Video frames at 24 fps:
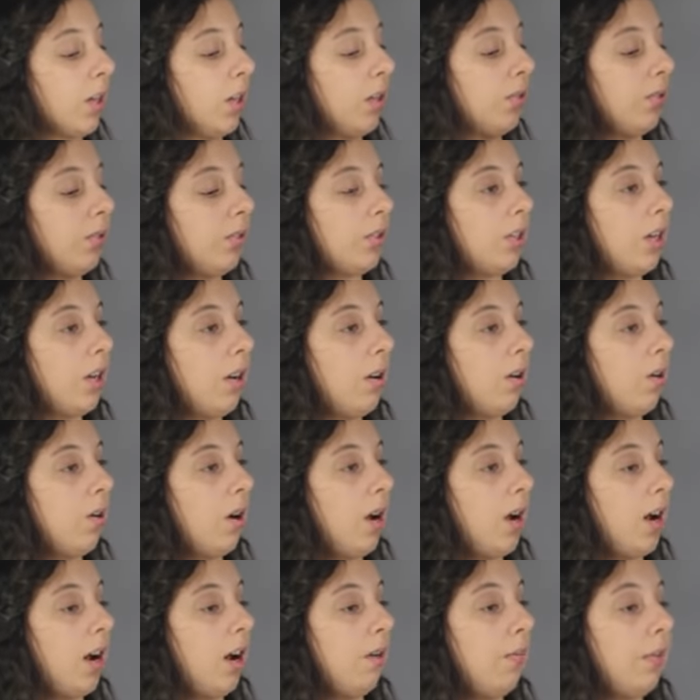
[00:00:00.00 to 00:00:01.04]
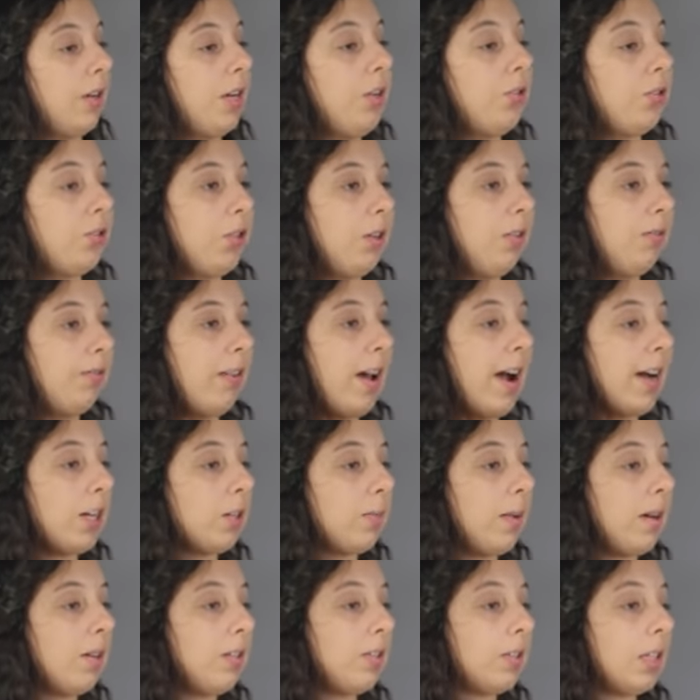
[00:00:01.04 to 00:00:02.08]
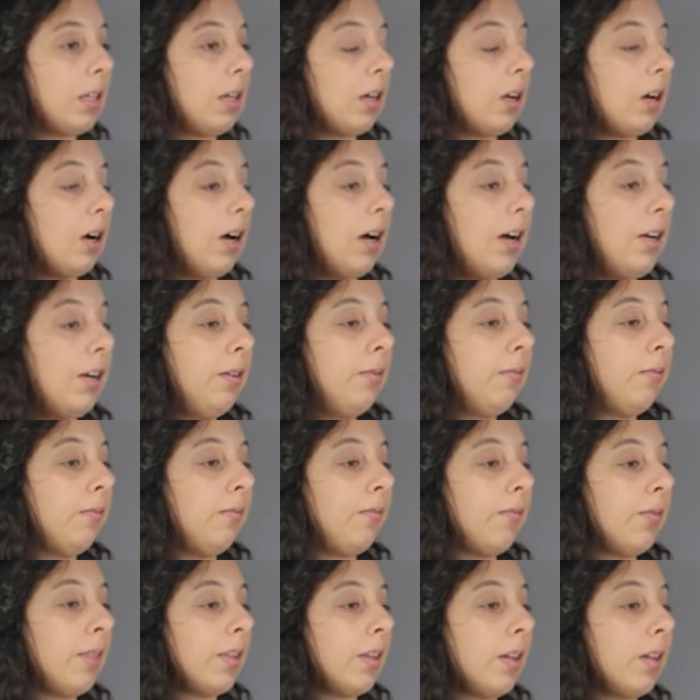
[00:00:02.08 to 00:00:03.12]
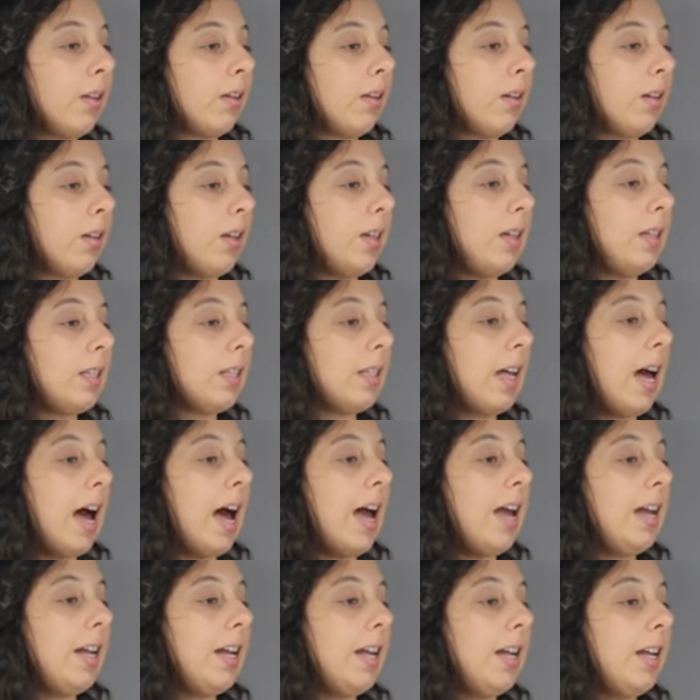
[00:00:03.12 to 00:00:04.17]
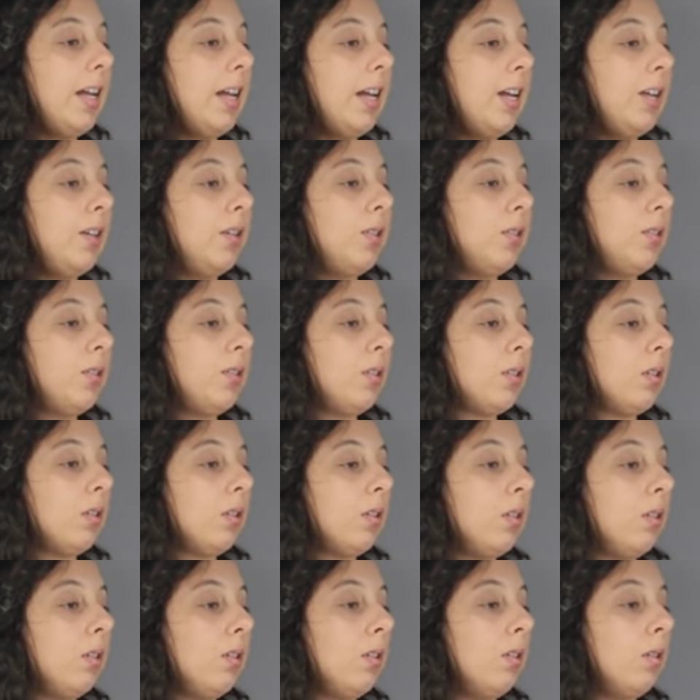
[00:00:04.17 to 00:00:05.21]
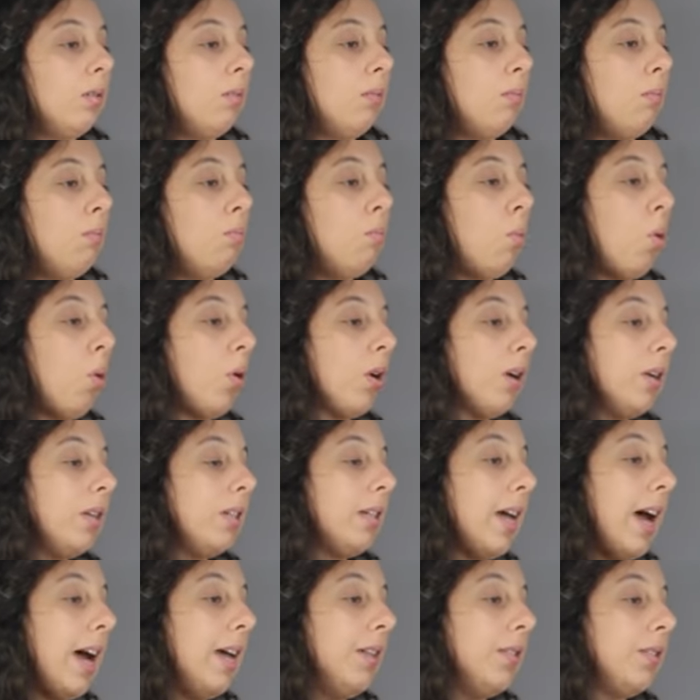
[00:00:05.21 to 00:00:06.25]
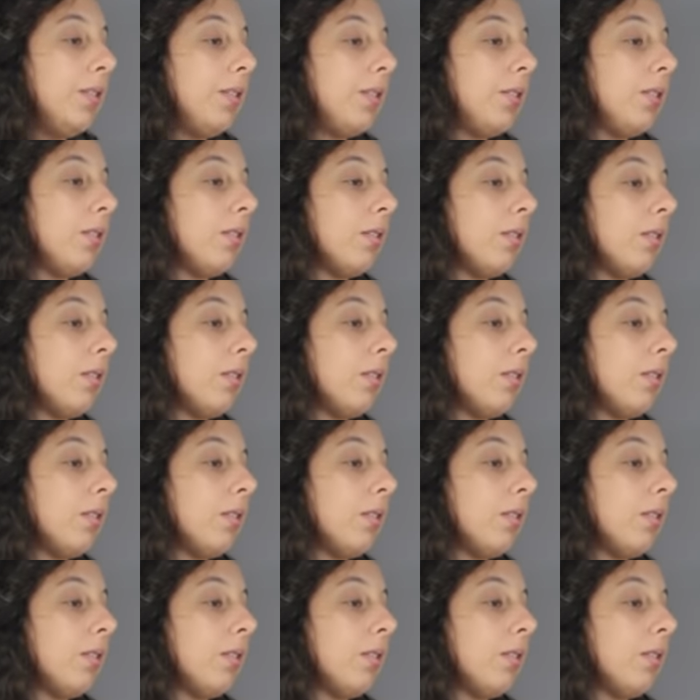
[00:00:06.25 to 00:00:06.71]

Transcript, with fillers: So um, an interesting fact about silicon is that it is more dense